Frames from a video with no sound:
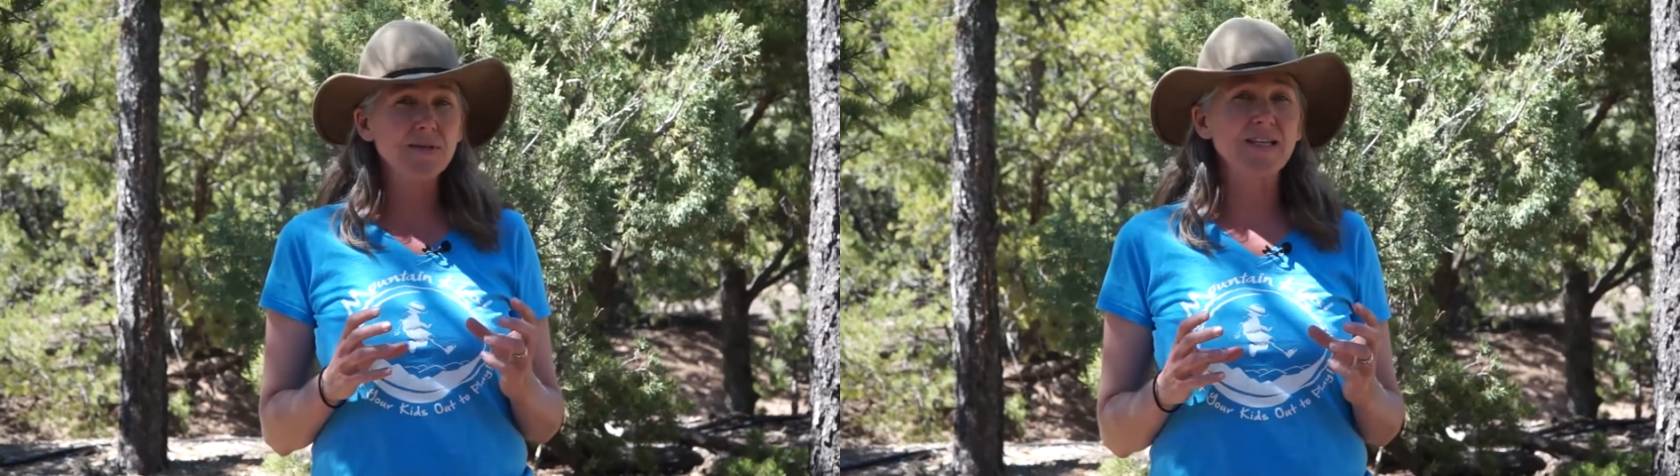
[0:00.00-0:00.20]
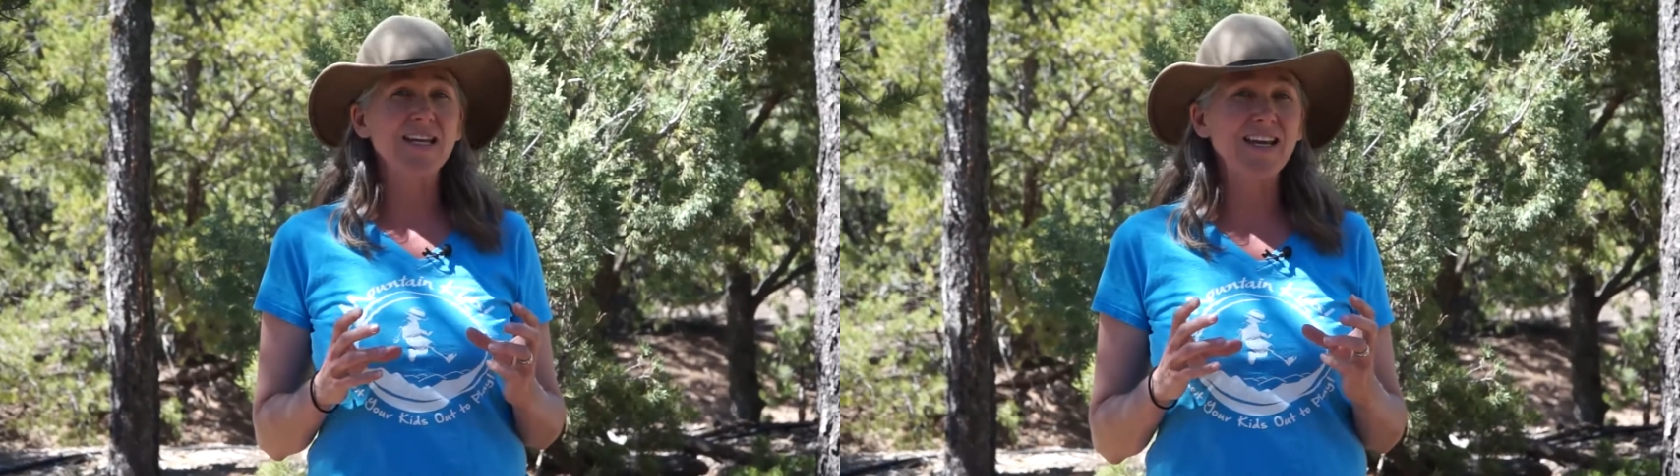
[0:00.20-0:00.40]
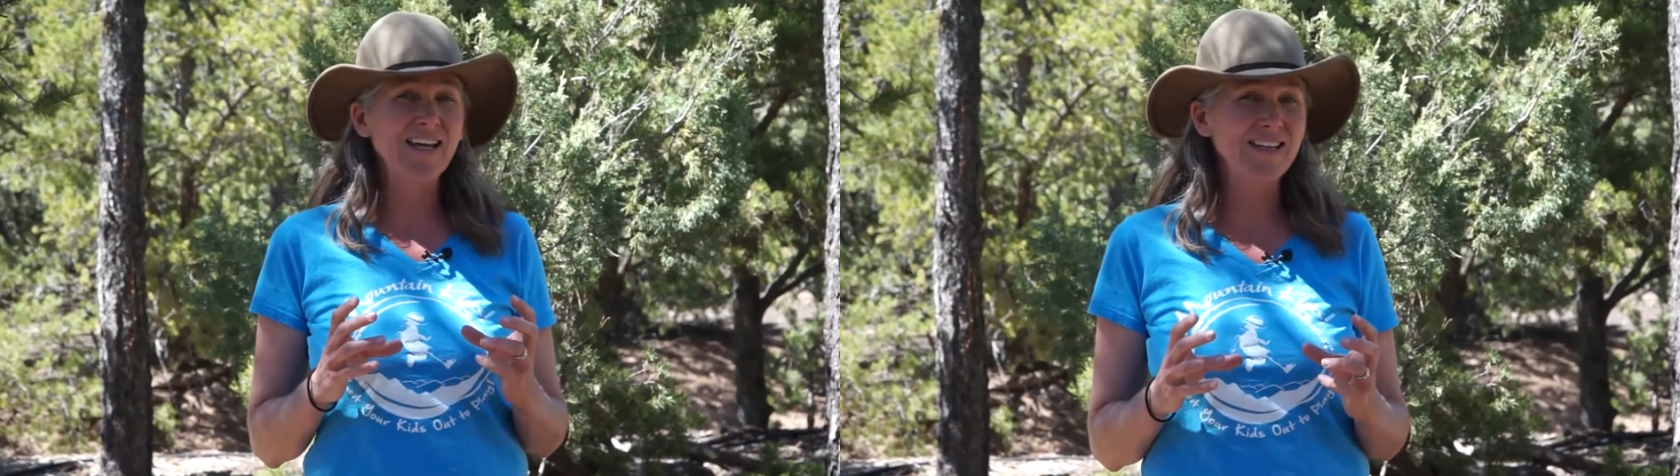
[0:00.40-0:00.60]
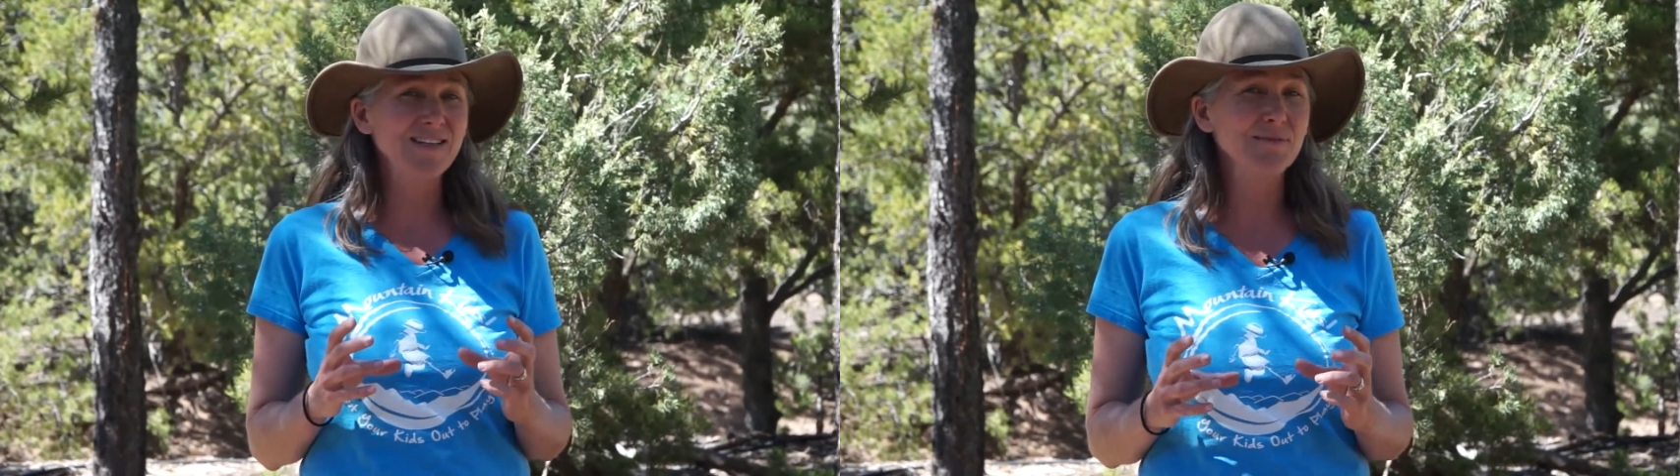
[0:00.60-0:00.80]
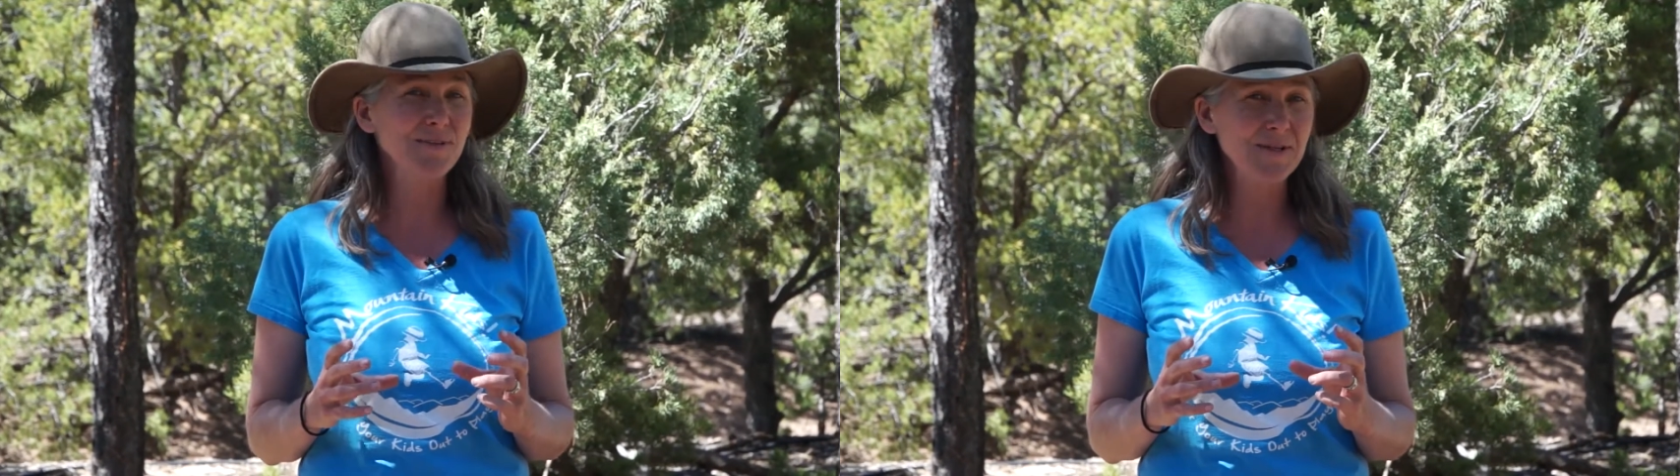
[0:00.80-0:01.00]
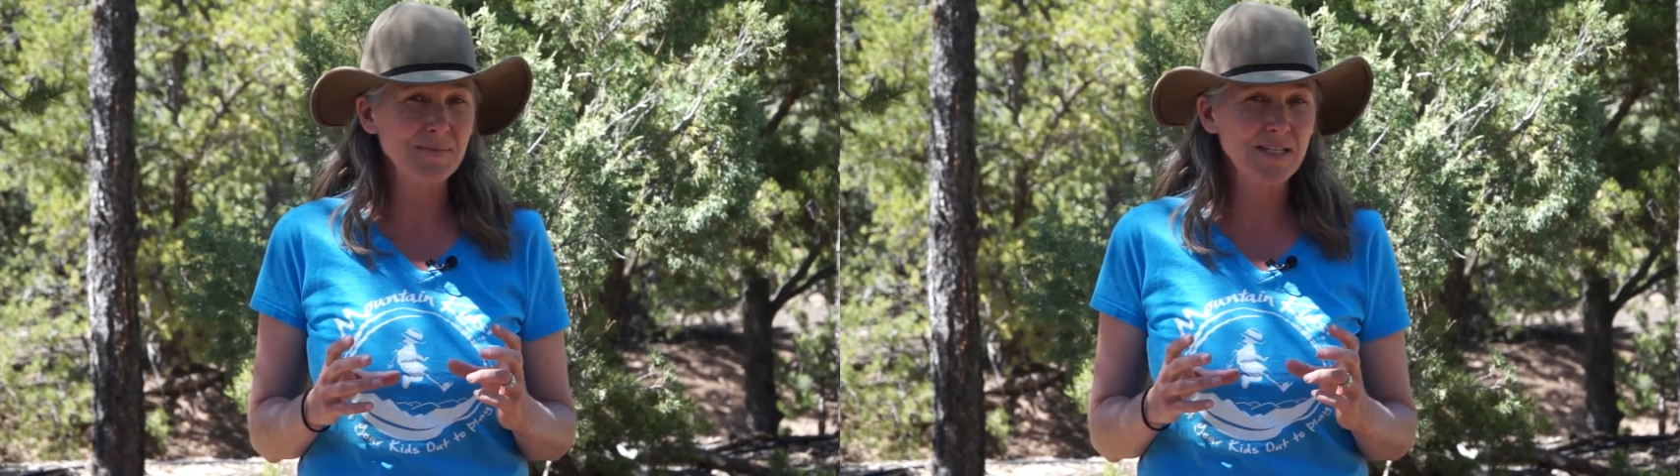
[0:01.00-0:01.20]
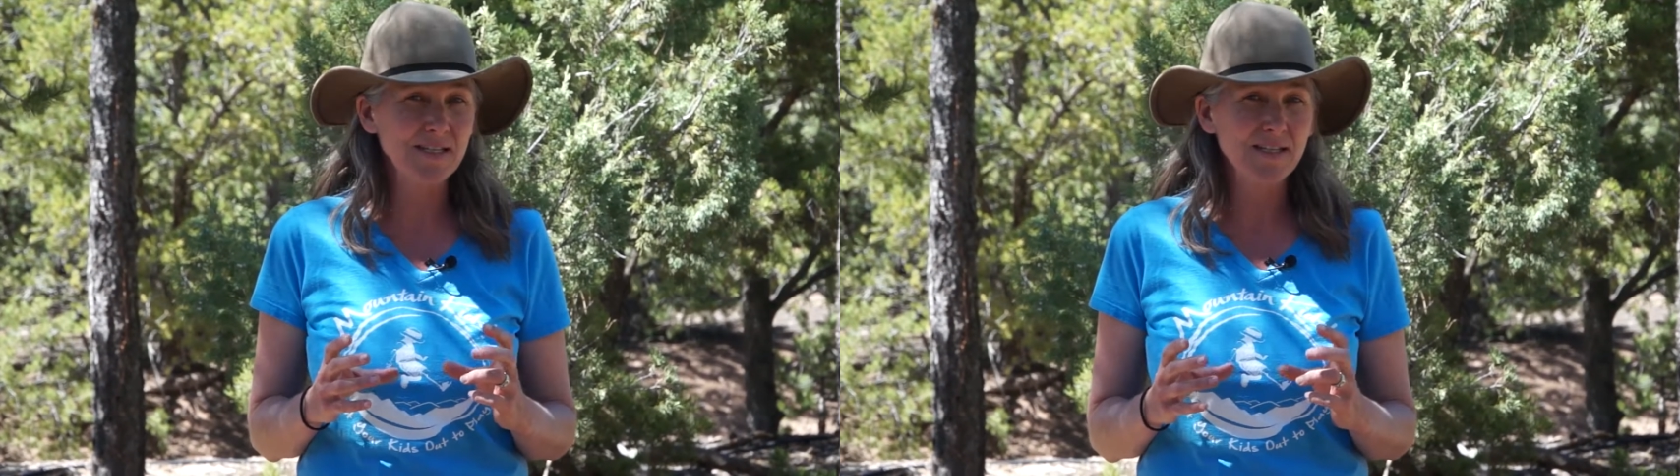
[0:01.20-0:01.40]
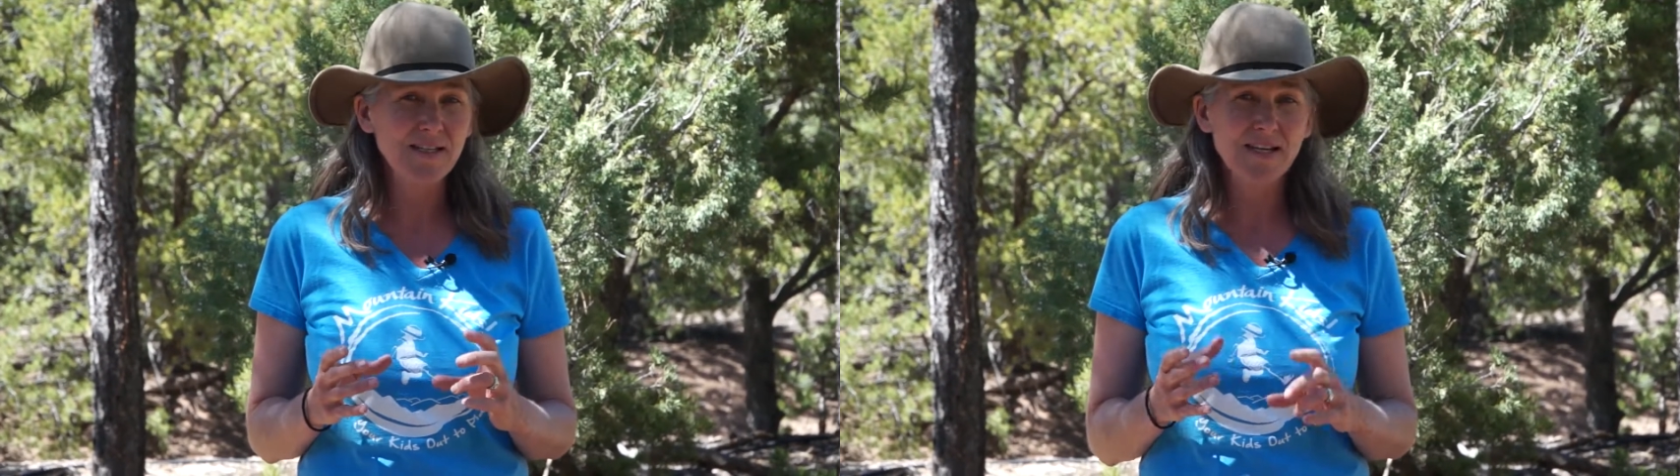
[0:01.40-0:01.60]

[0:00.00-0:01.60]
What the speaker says: in the canid family,